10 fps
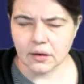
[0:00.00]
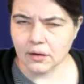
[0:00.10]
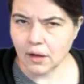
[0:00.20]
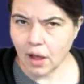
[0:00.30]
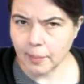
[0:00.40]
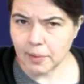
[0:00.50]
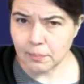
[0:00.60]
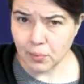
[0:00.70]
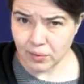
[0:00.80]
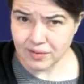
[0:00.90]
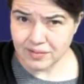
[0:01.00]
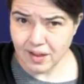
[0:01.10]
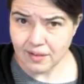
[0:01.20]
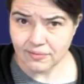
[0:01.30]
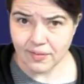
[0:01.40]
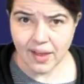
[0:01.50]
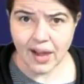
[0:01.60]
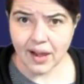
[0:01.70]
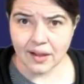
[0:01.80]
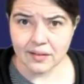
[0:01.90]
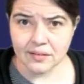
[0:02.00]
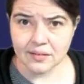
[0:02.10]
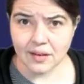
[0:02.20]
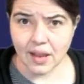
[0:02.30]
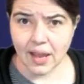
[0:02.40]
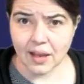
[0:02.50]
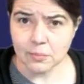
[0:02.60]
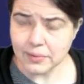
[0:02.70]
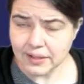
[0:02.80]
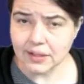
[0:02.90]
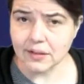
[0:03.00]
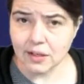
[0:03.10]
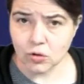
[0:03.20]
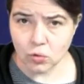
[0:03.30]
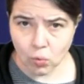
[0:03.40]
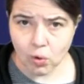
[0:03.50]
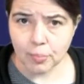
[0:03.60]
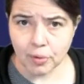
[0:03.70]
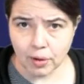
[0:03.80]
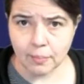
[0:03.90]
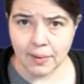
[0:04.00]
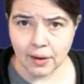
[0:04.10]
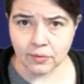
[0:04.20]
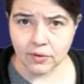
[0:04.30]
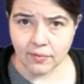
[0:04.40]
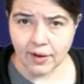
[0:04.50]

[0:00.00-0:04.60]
Comet Borisov has a completely normal amount of